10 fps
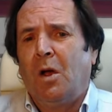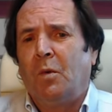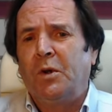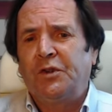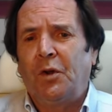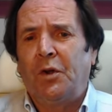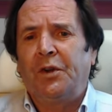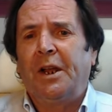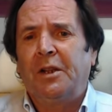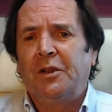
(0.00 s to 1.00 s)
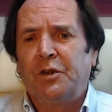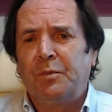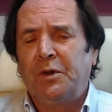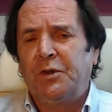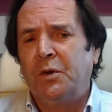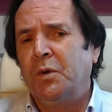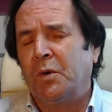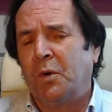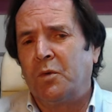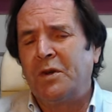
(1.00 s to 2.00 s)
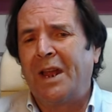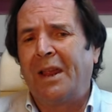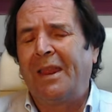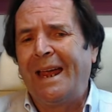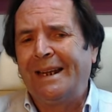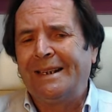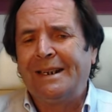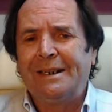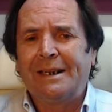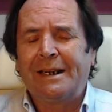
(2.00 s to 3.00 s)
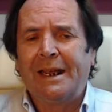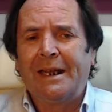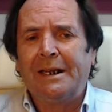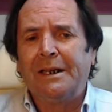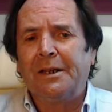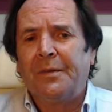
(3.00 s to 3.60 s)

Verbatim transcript: which saw Nicolas Maduro re-elected again.